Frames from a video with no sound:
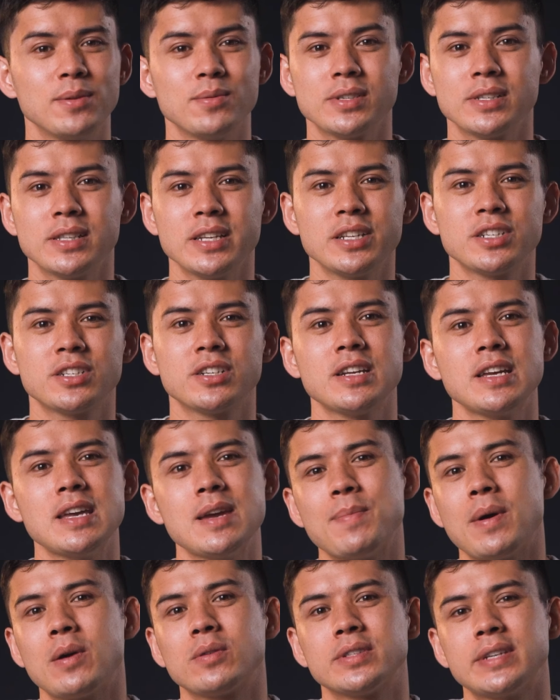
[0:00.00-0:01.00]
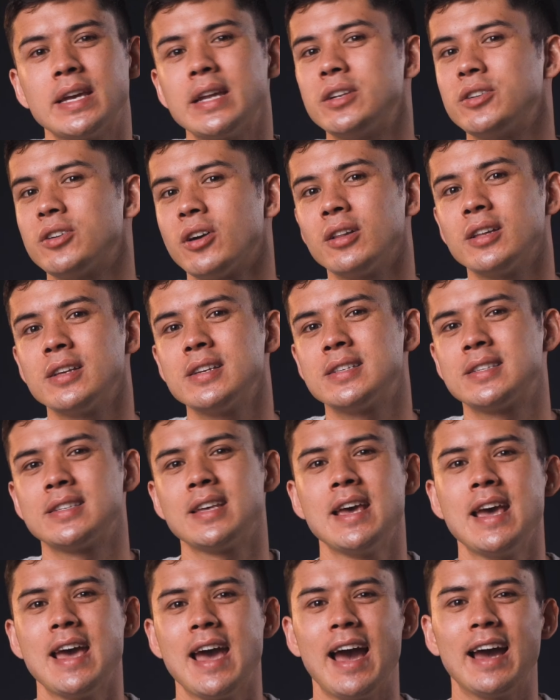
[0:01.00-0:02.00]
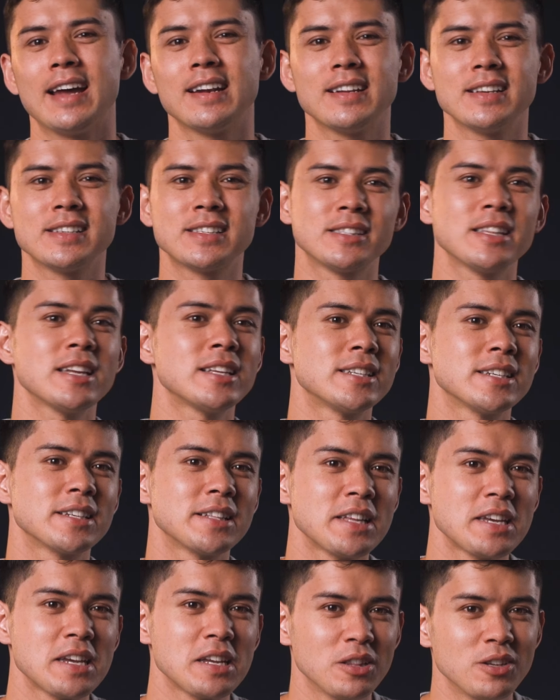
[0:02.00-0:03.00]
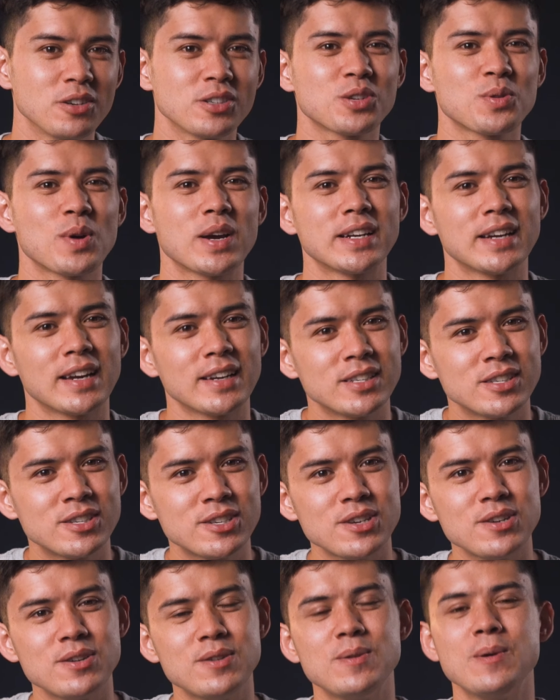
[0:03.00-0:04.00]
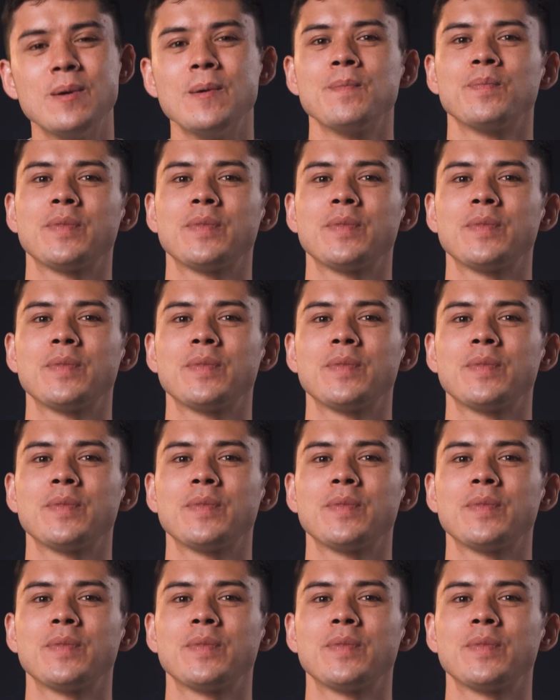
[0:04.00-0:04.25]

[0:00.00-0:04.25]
It was literally about $10 and aesthetically it looks quite nice too.